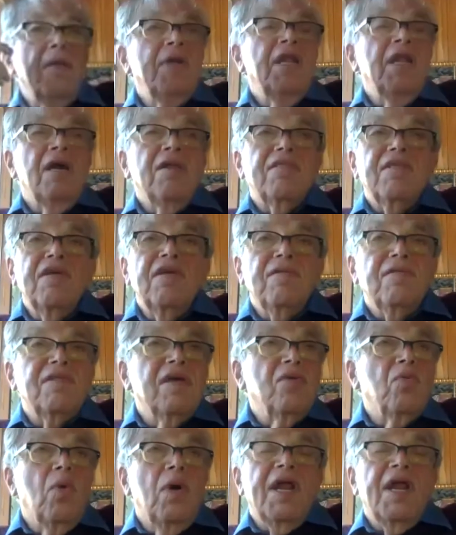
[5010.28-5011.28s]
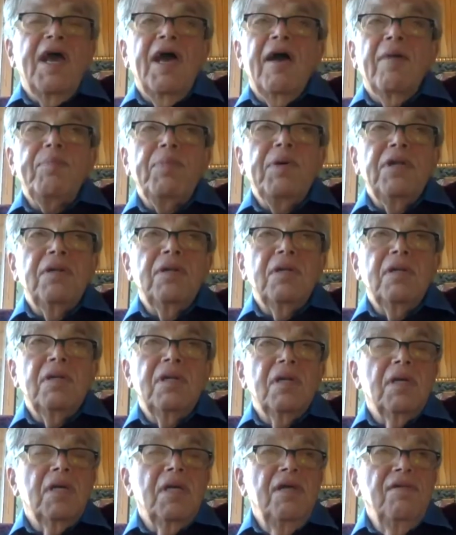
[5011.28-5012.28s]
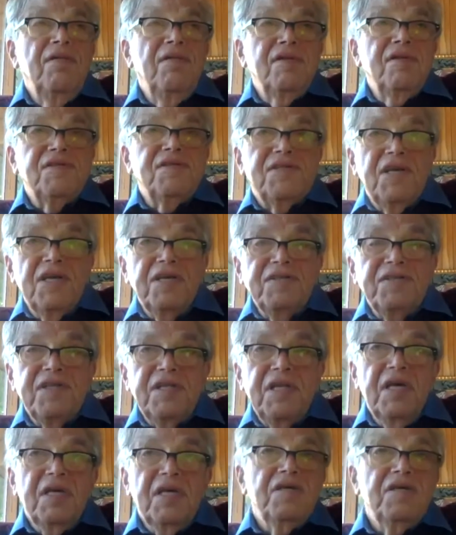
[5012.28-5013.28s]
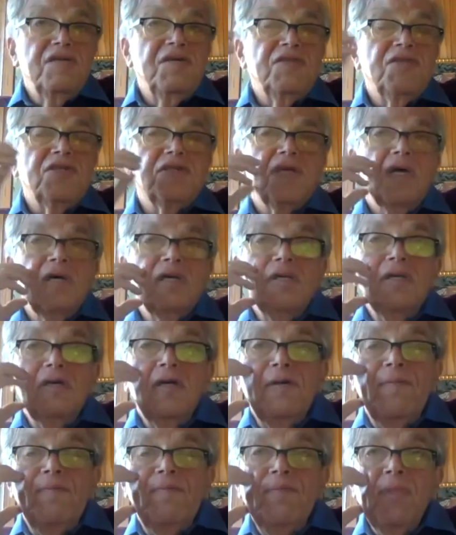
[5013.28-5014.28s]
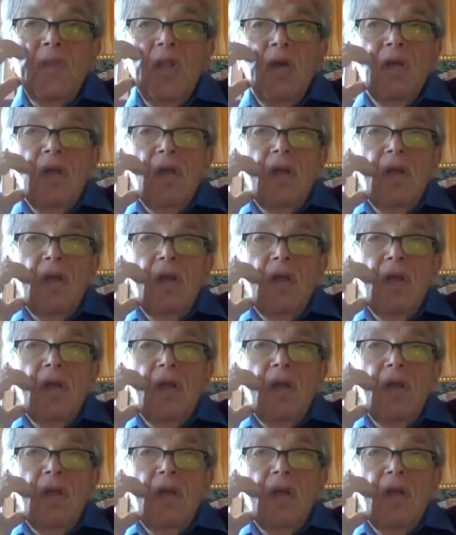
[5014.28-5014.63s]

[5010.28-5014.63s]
Well, I mean, I think that what happened in the sixties um,